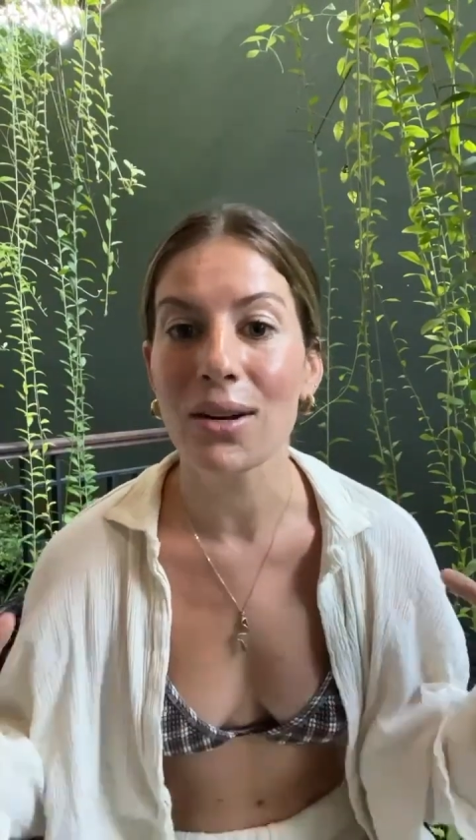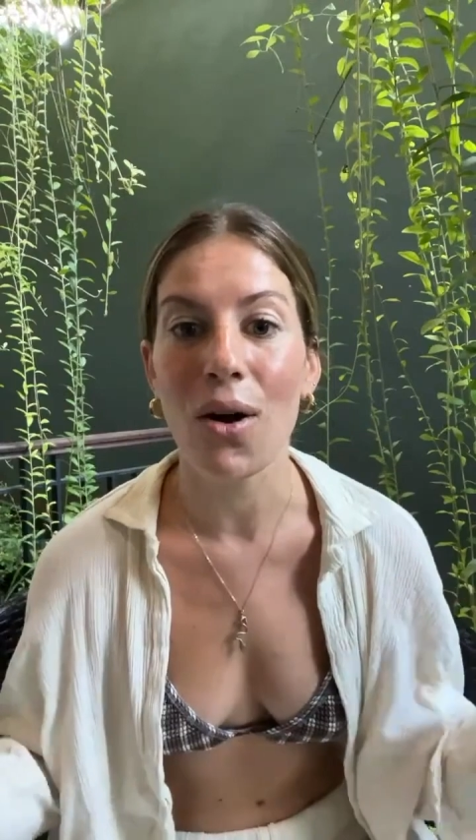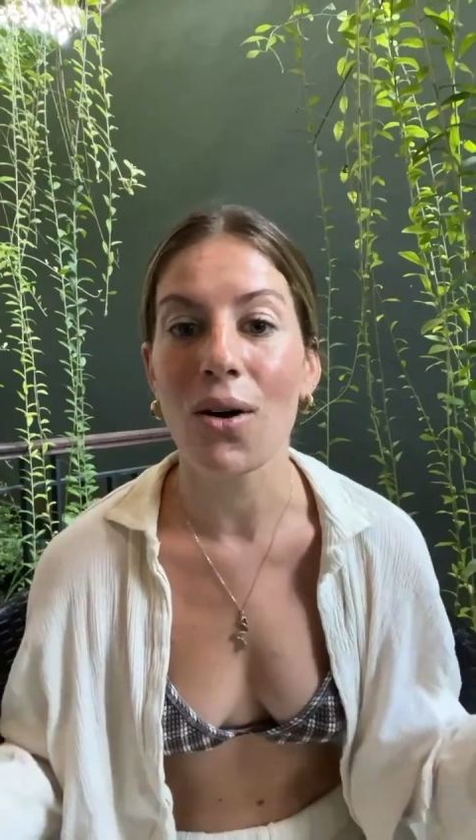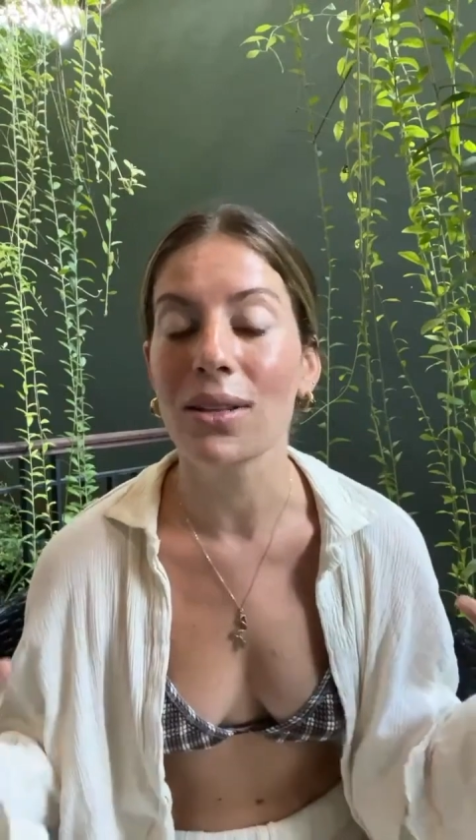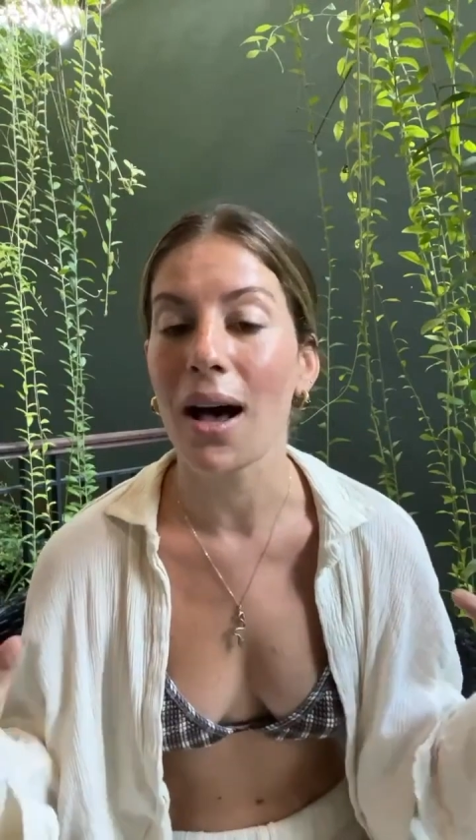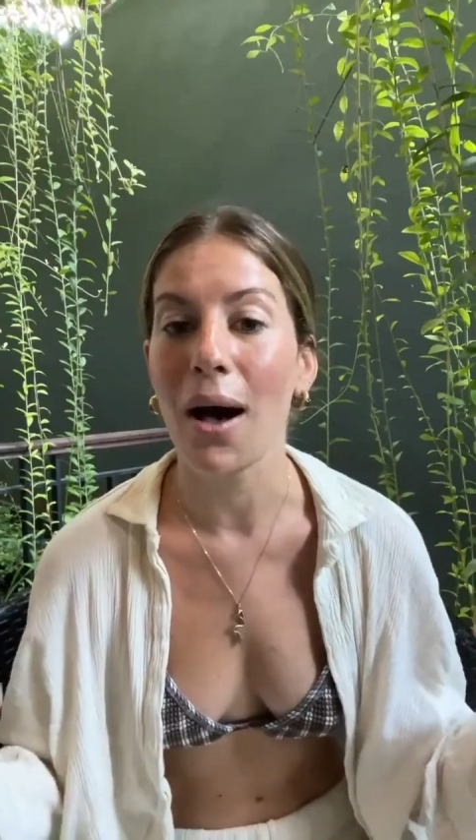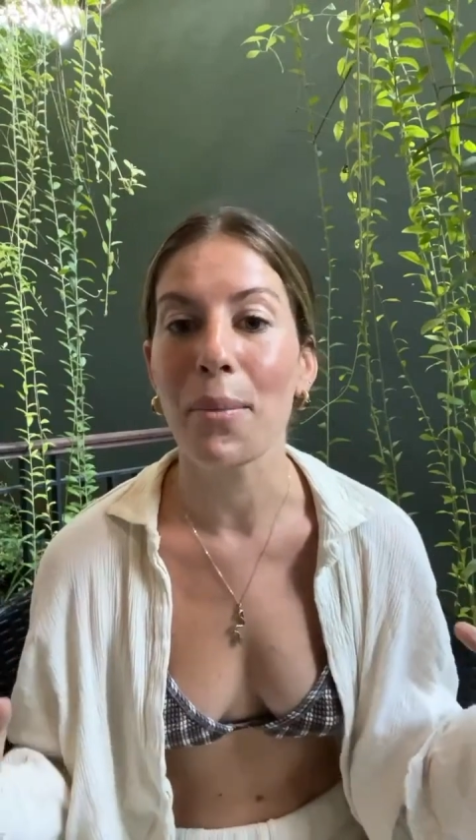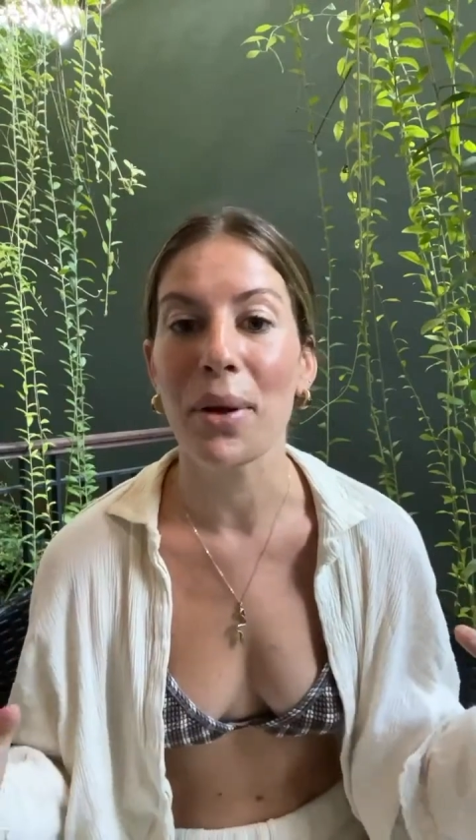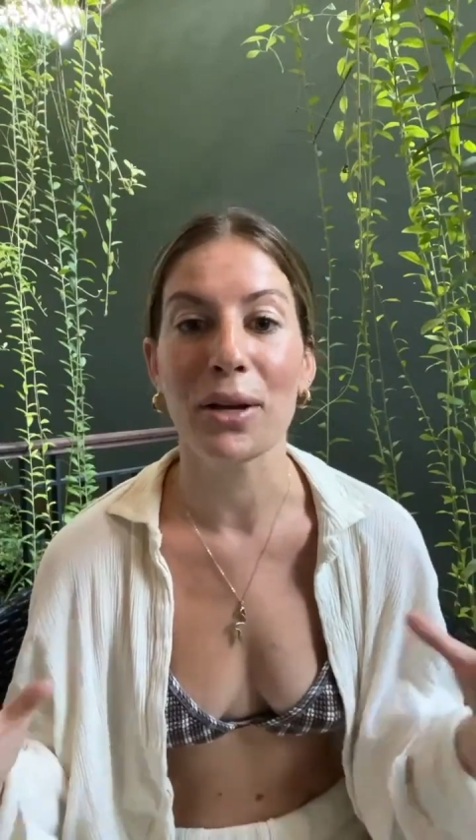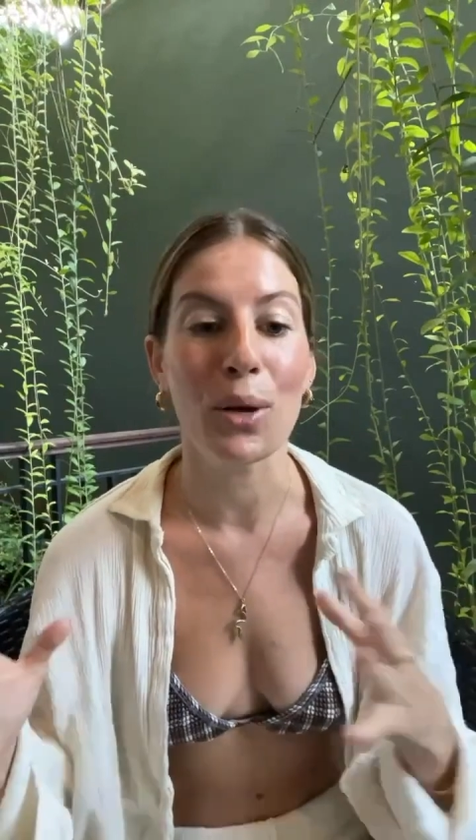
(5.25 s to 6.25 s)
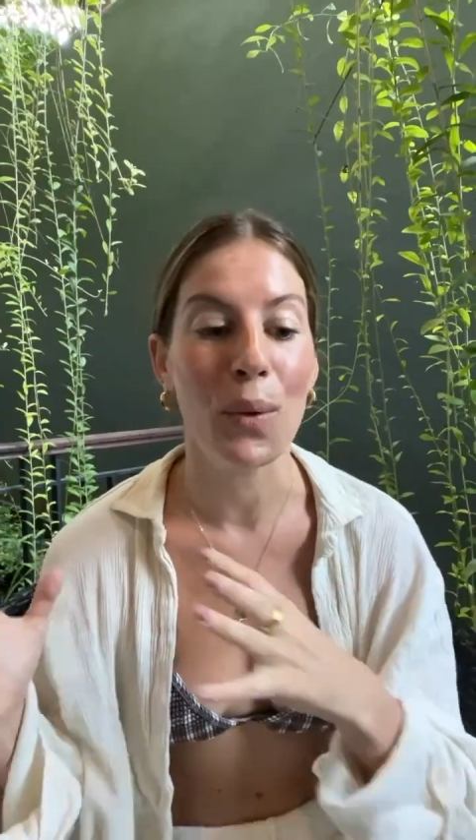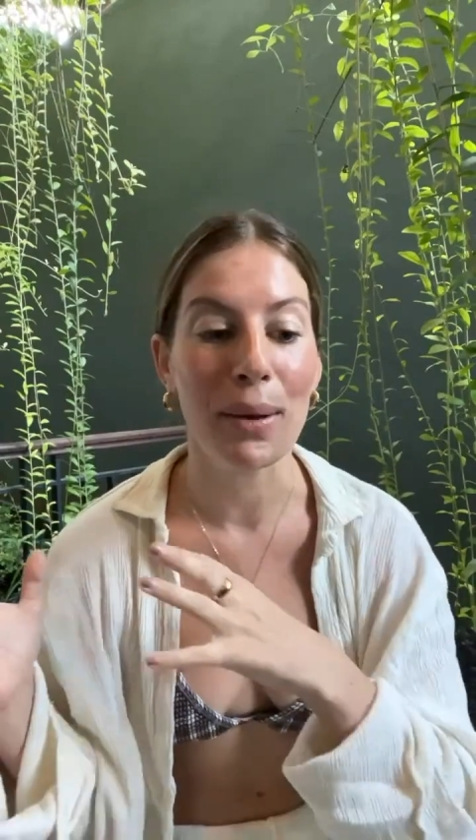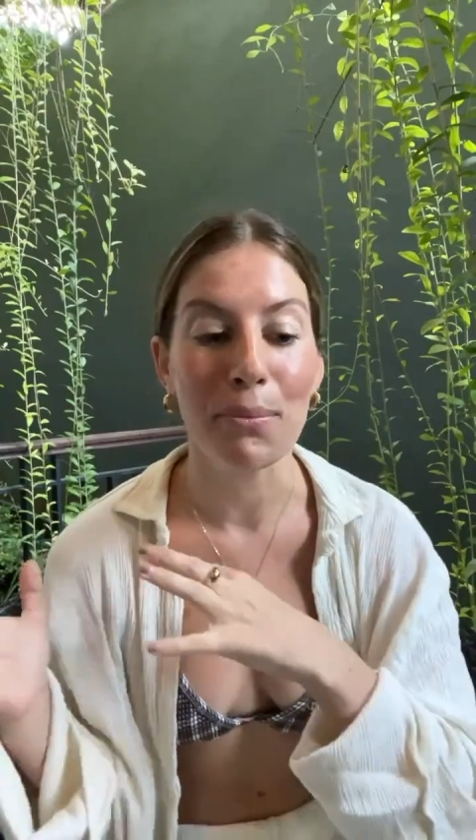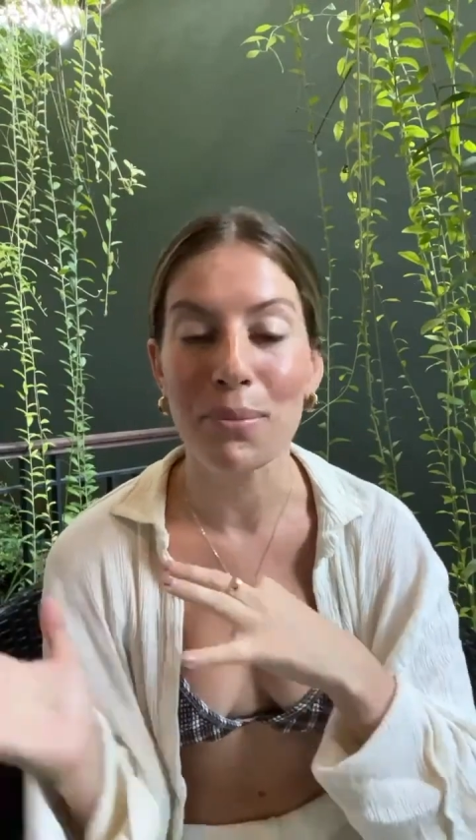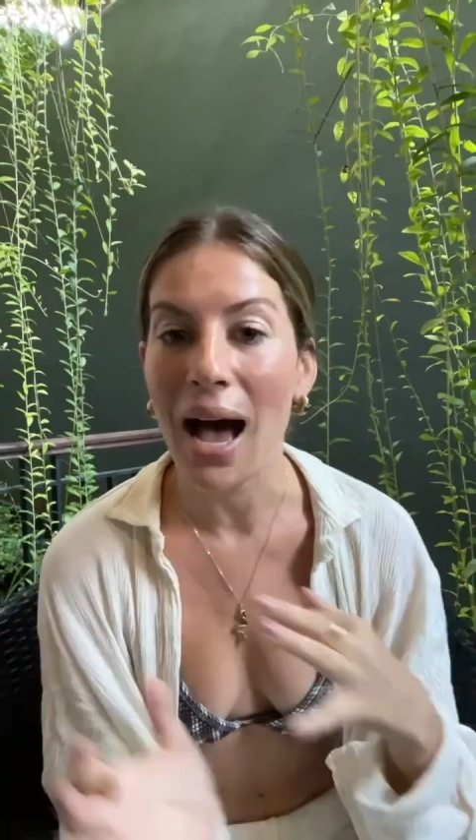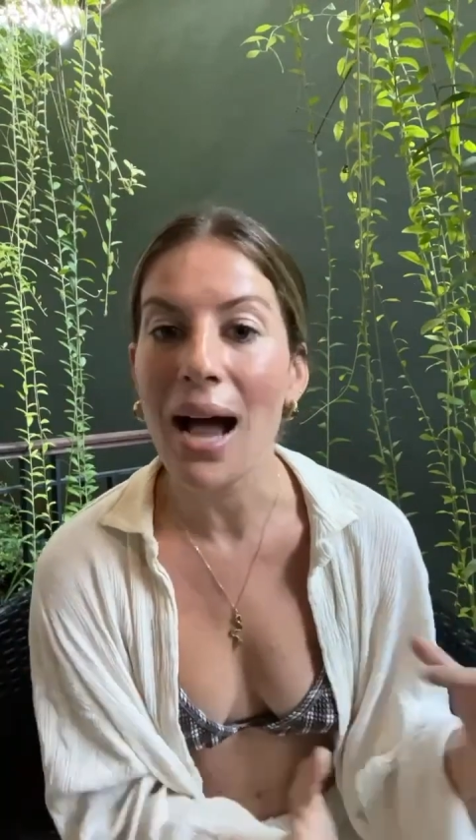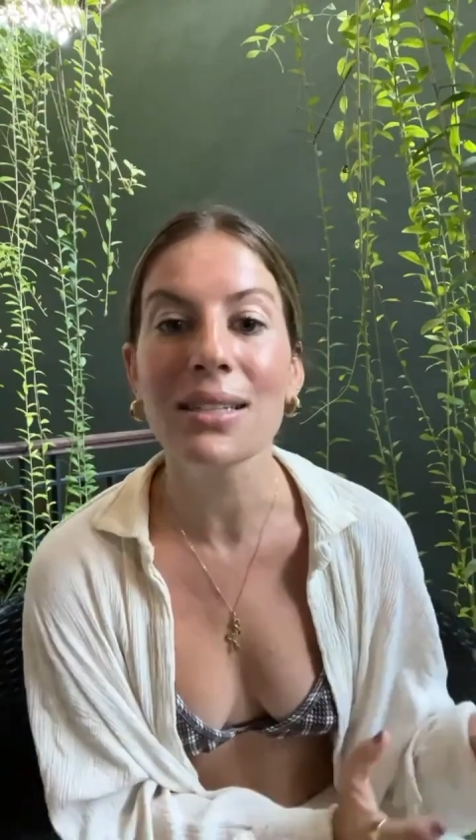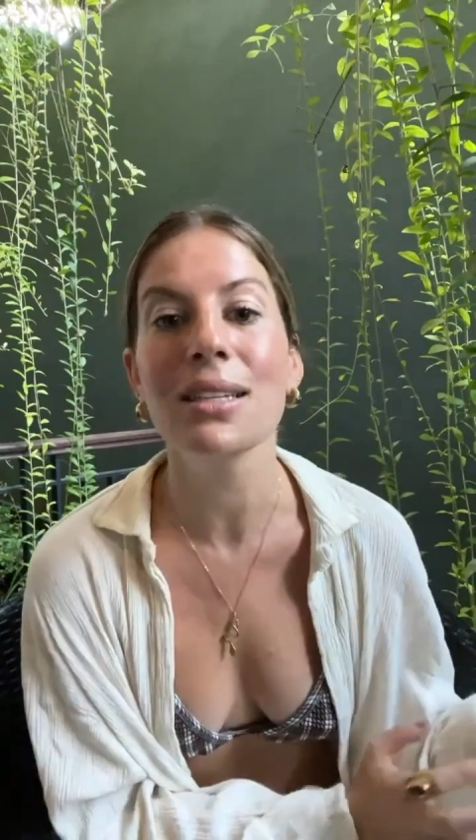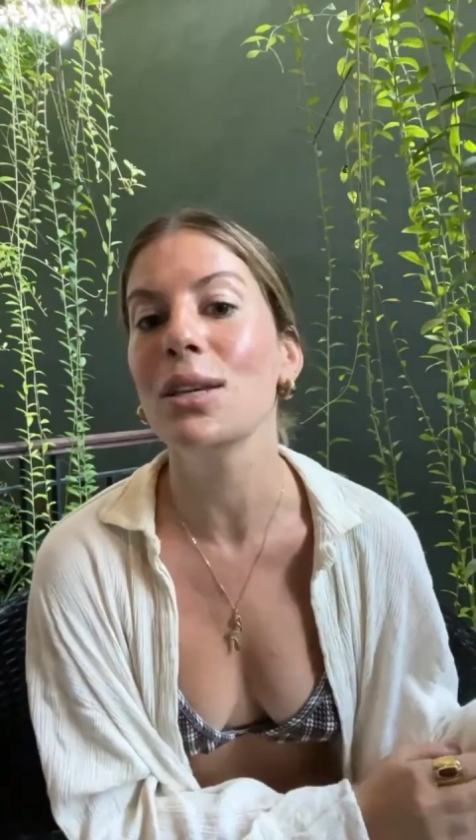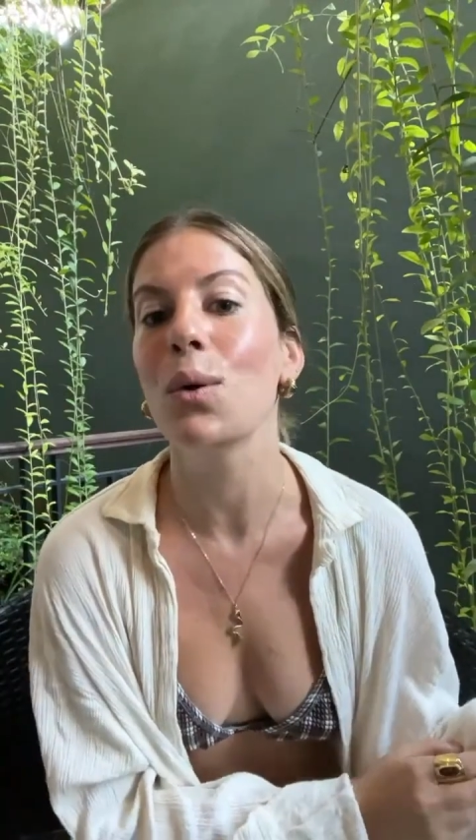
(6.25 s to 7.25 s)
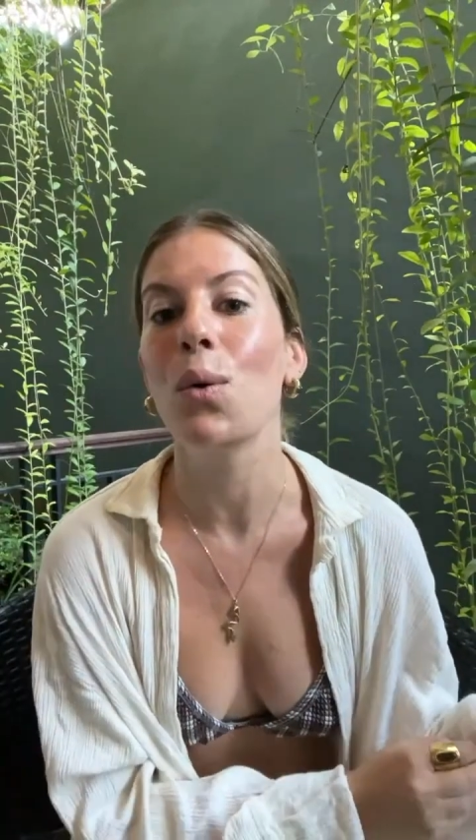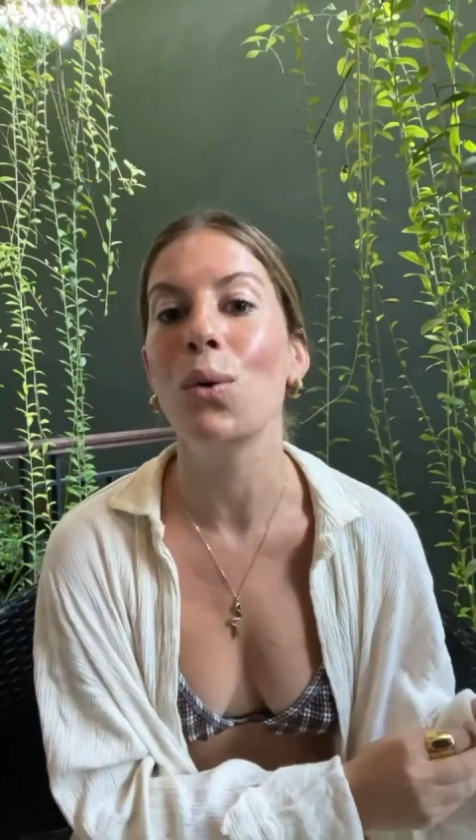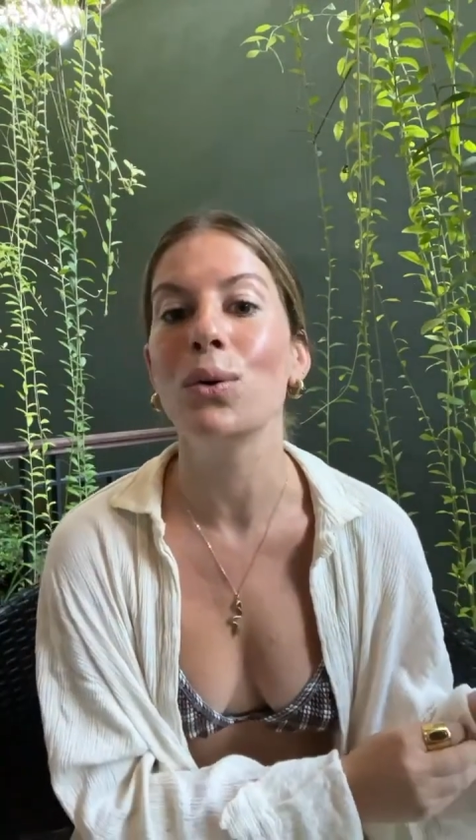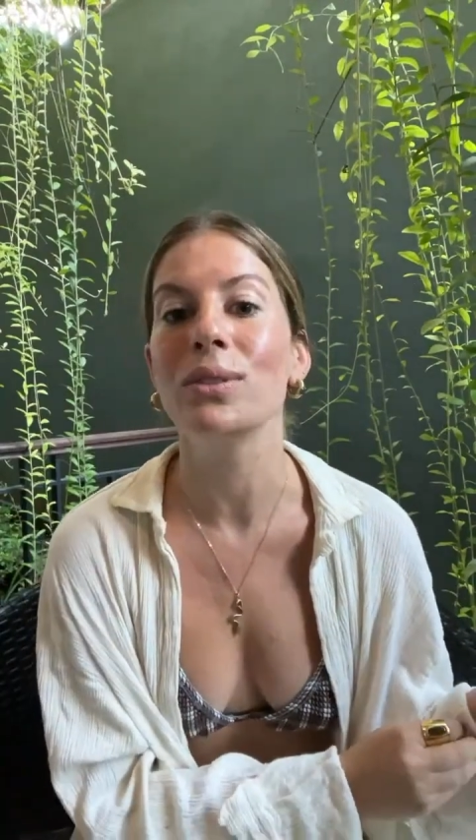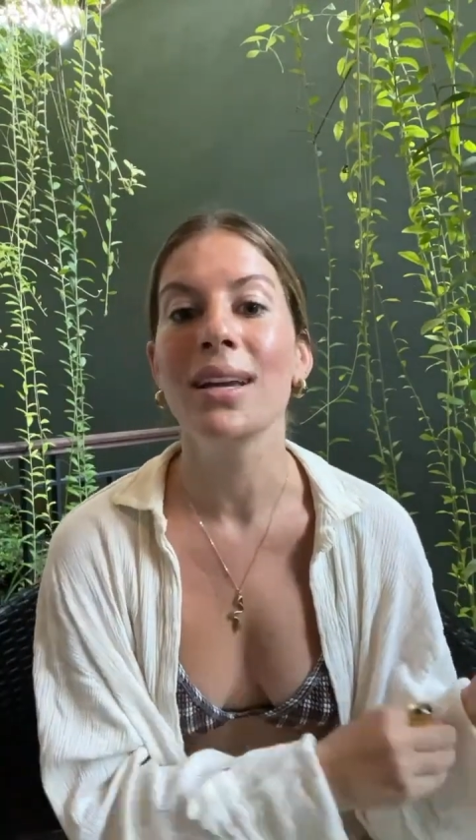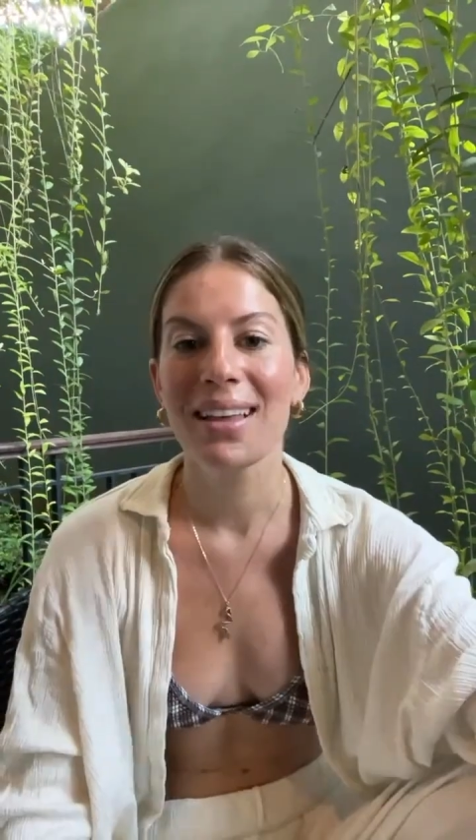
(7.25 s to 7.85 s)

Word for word: all up and going back to the old.